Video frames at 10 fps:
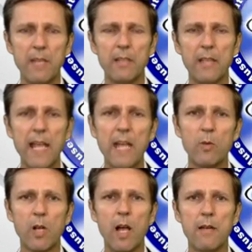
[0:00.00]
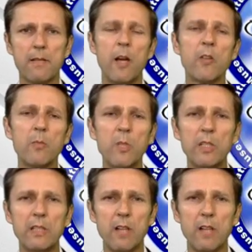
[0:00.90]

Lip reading: and the land will cost $100 million.